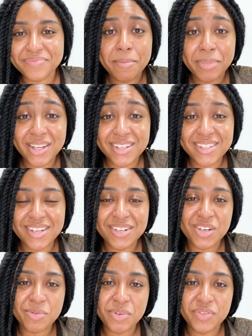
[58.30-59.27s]
Plus,
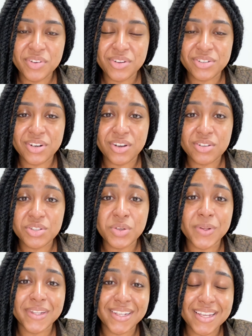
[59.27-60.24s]
dermal fillers are
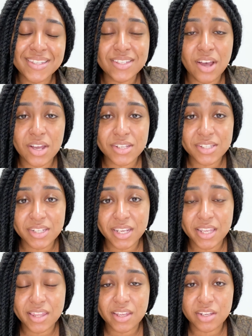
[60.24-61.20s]
also less costly
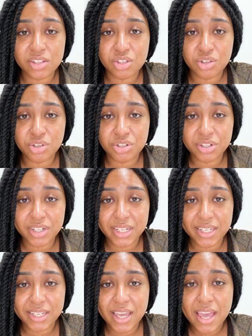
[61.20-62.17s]
than surgery
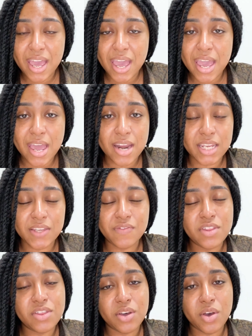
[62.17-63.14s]
and
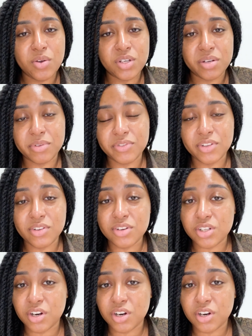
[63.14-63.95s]
even though dermal fillers